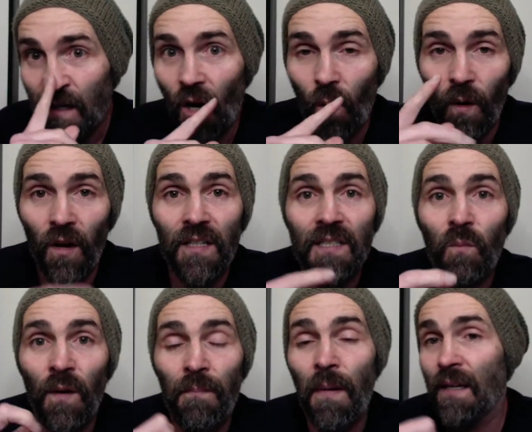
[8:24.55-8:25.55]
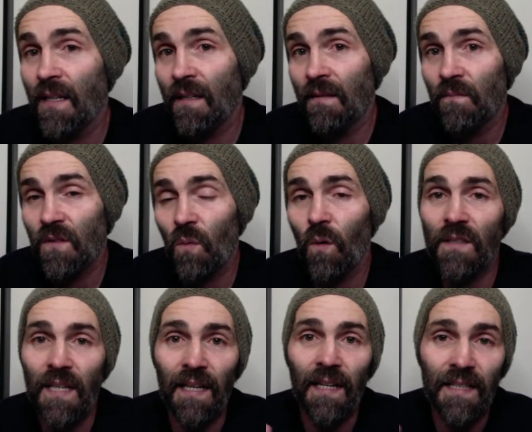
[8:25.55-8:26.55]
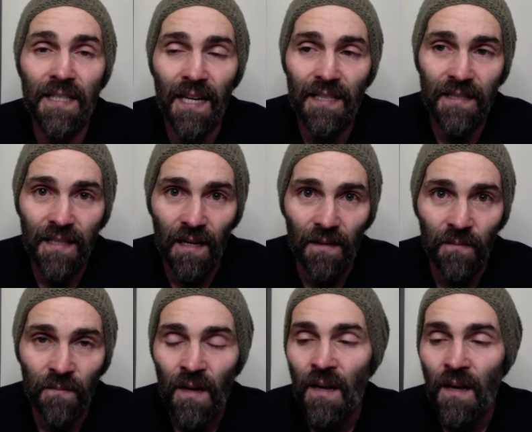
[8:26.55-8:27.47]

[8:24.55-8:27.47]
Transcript: coerced with money towards getting a test done.